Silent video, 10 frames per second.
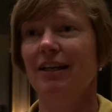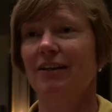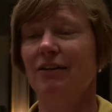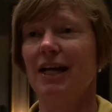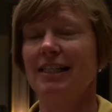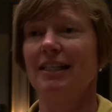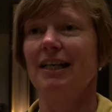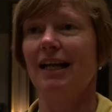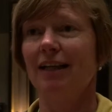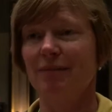you know, as an
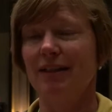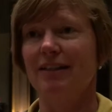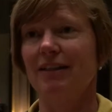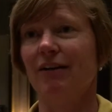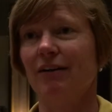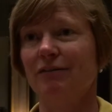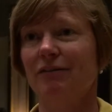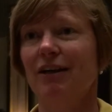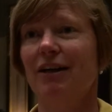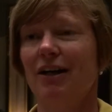element of
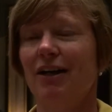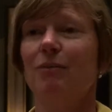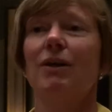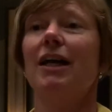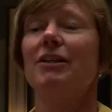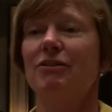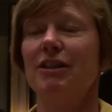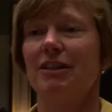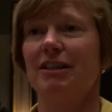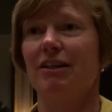what
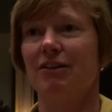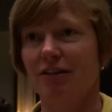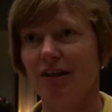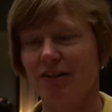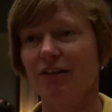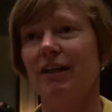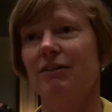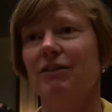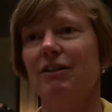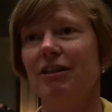countries are trying
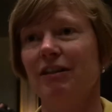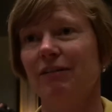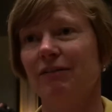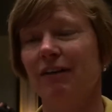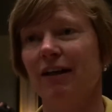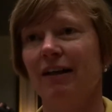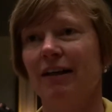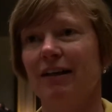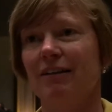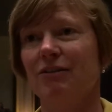to achieve
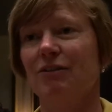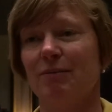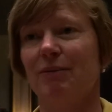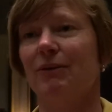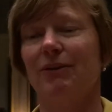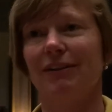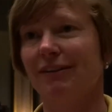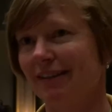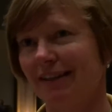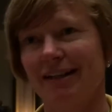to support
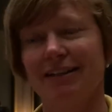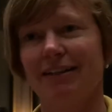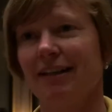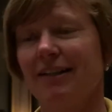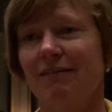their